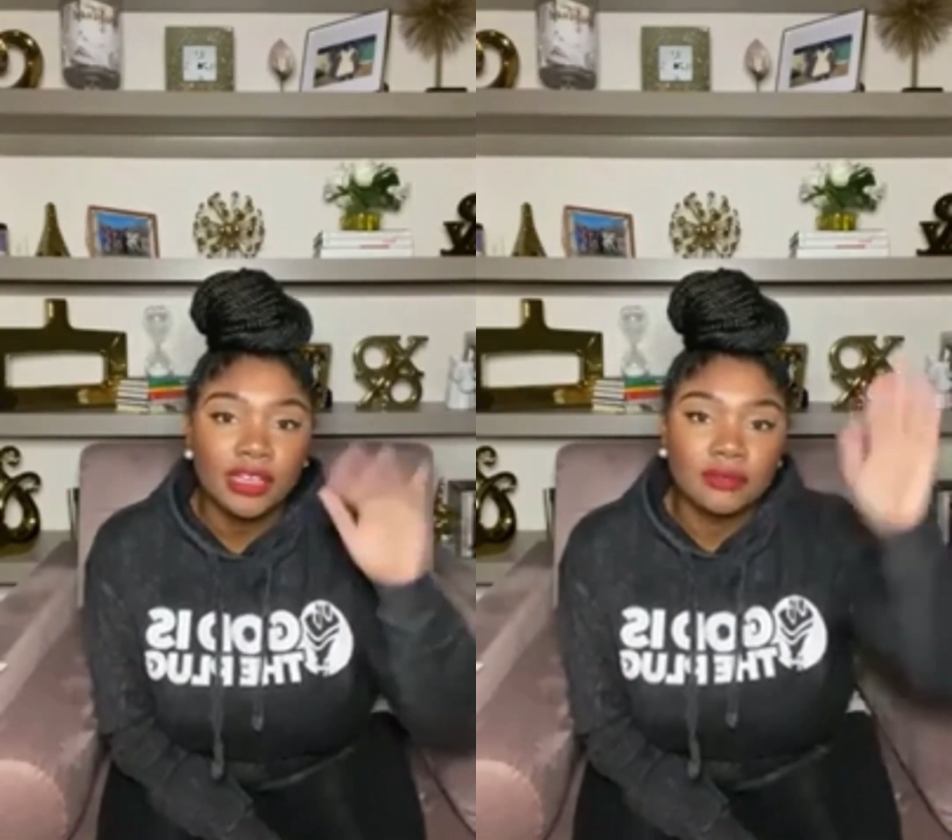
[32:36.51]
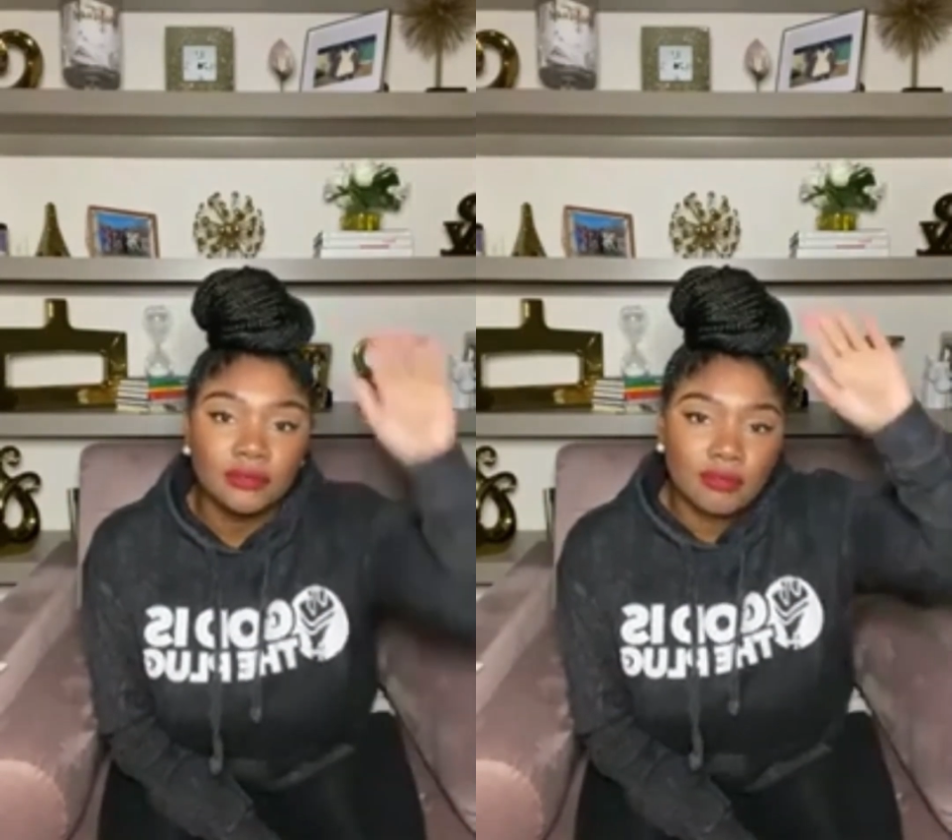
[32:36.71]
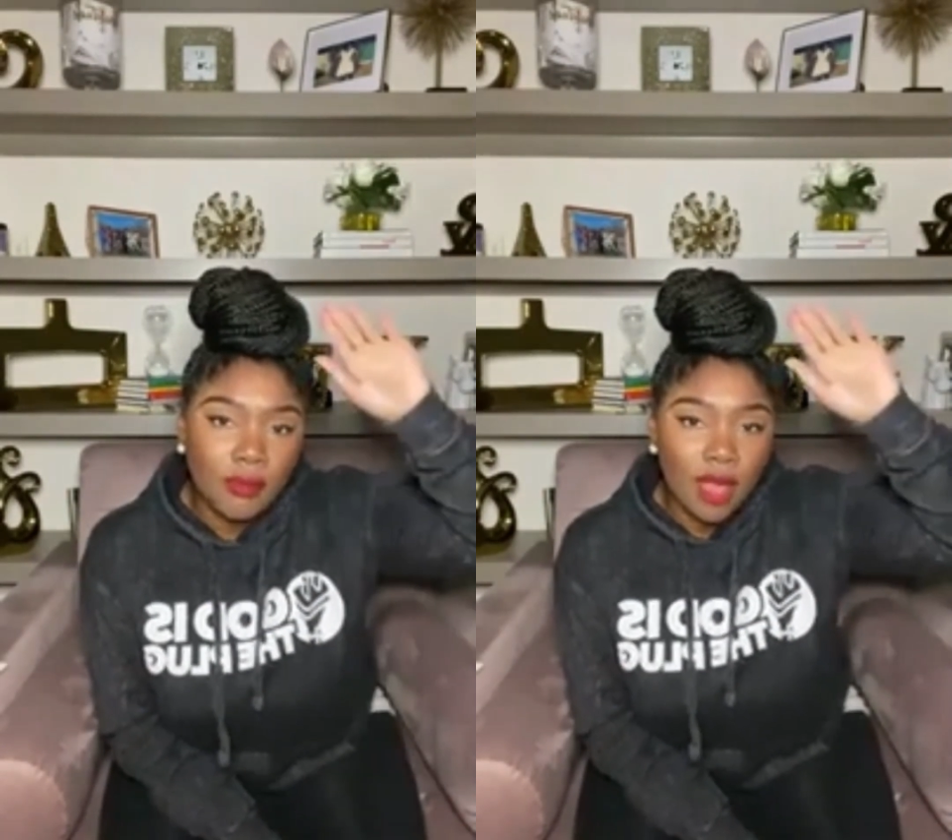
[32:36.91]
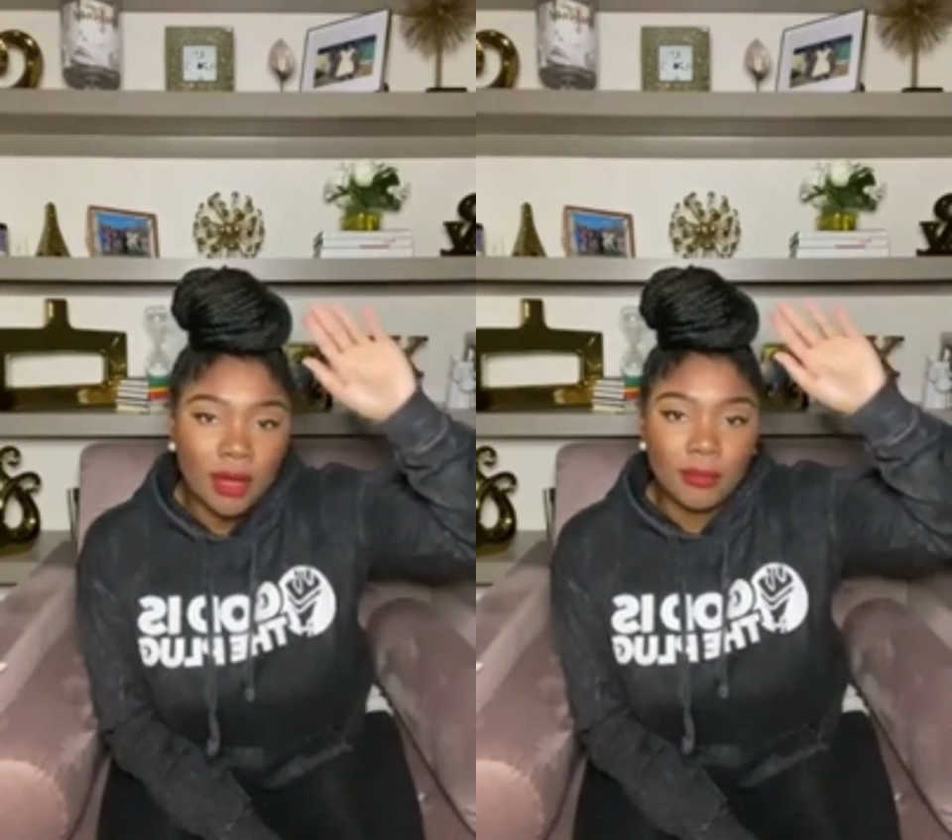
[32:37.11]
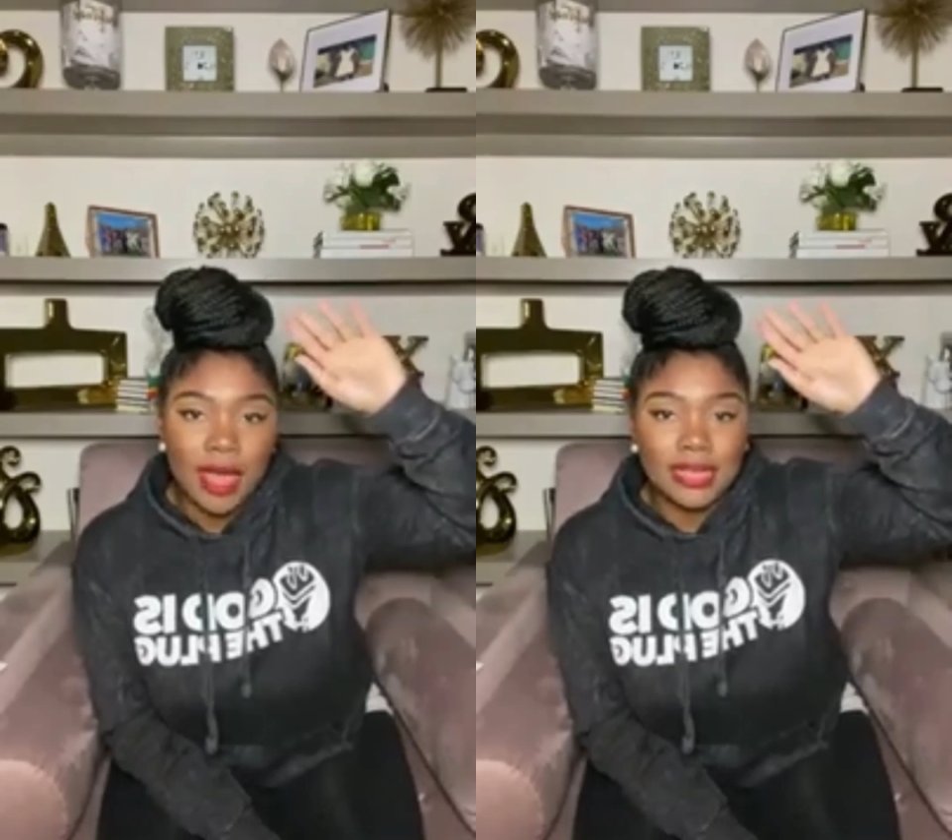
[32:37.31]
fam,
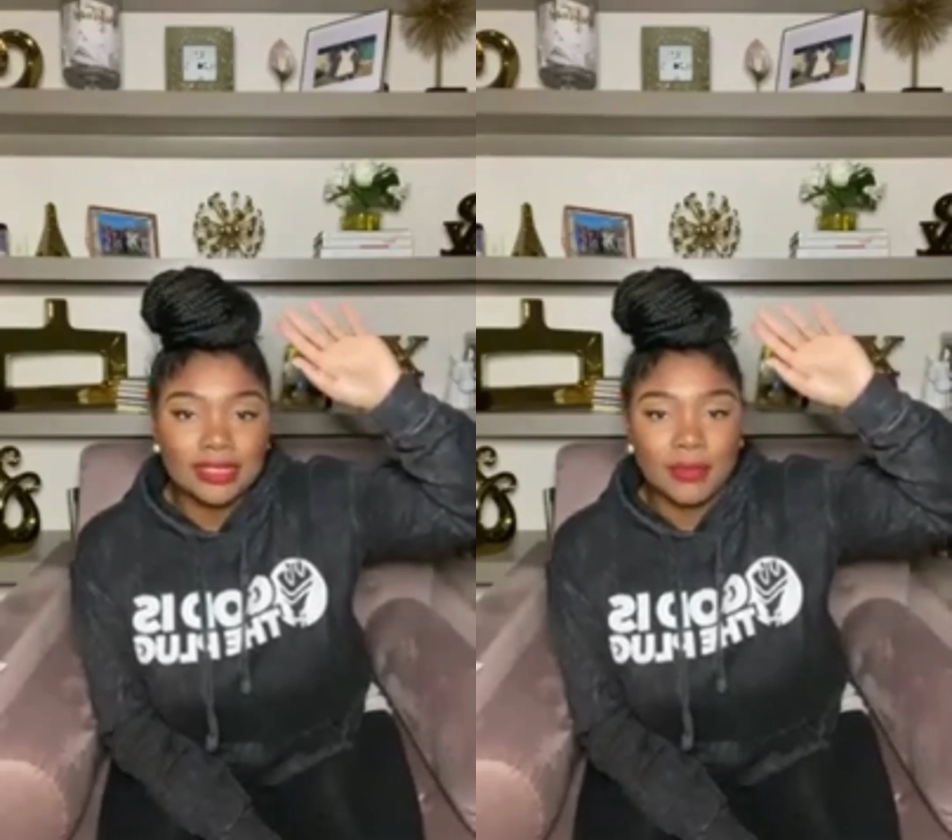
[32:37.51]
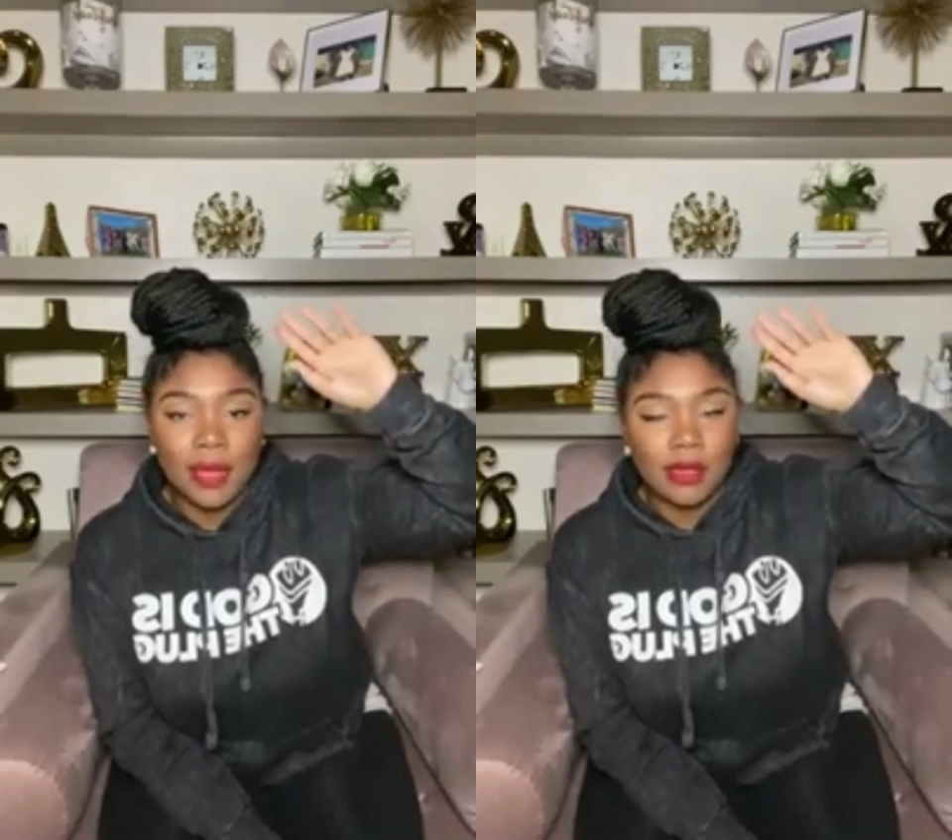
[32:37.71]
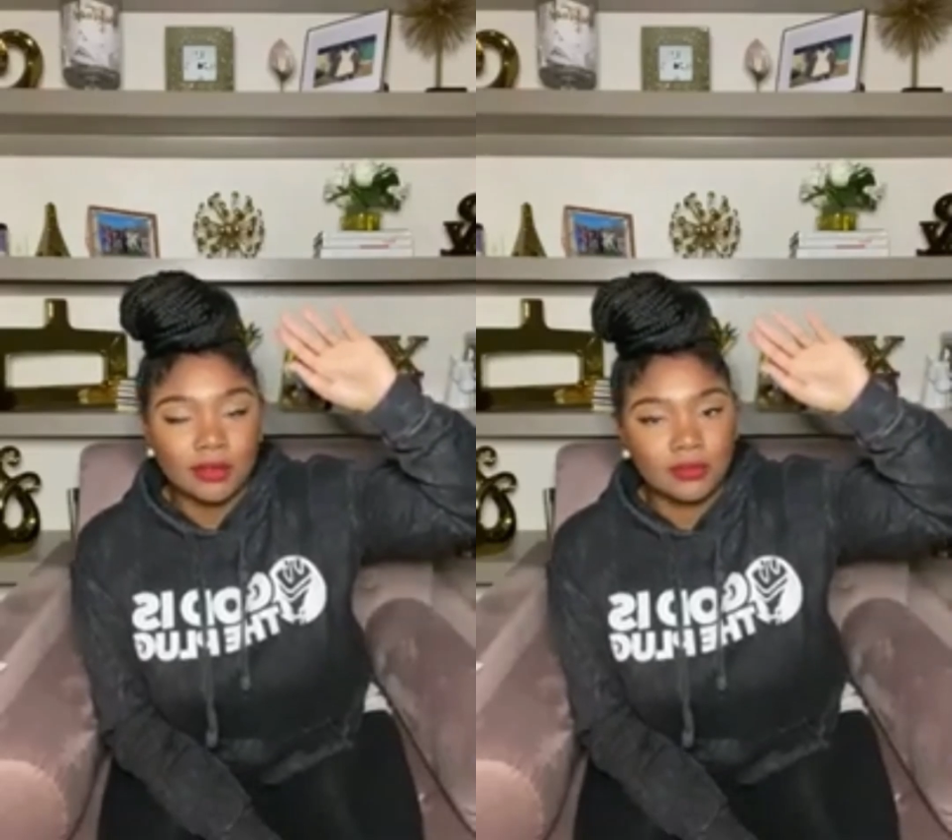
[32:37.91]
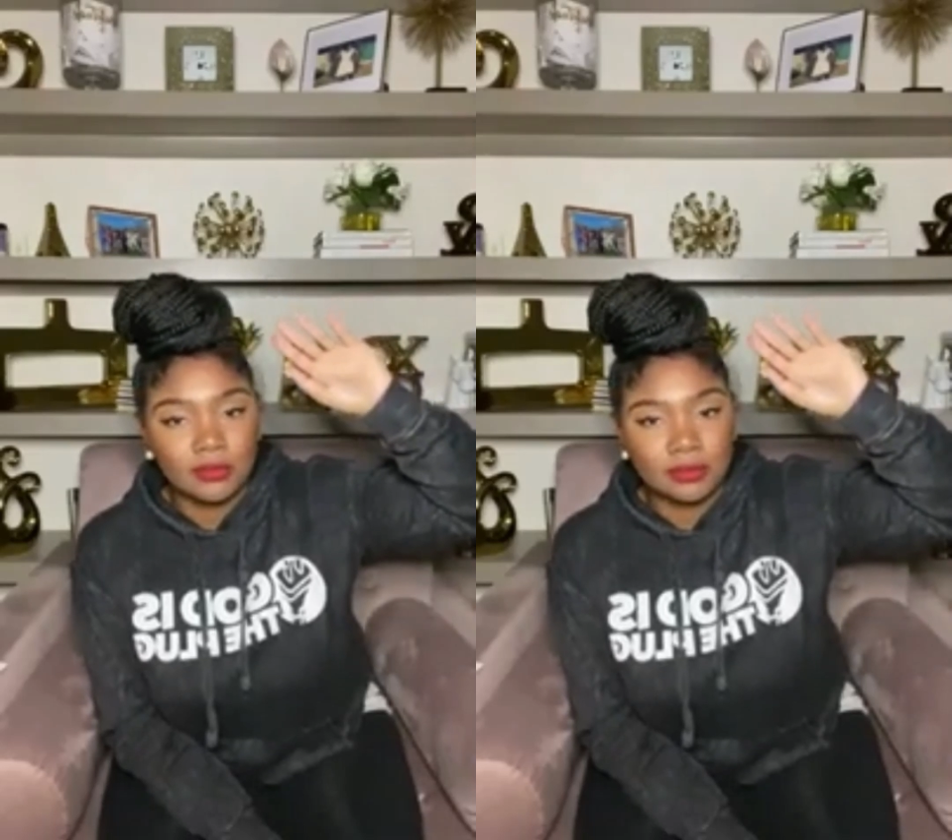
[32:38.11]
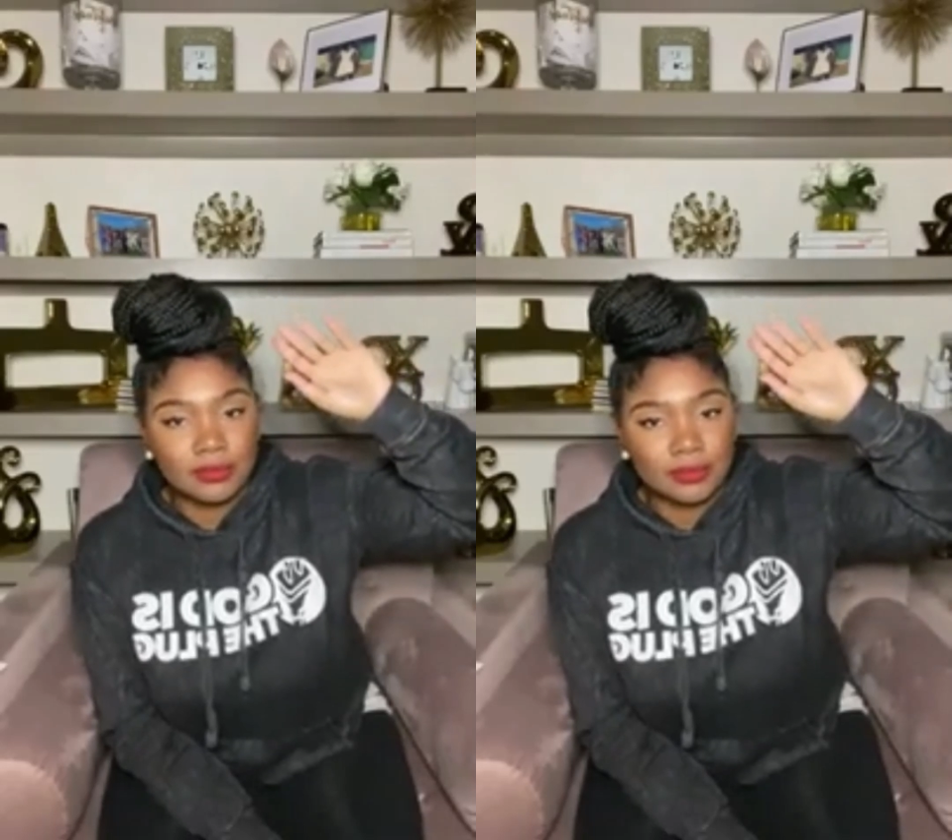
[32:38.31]
I tap out.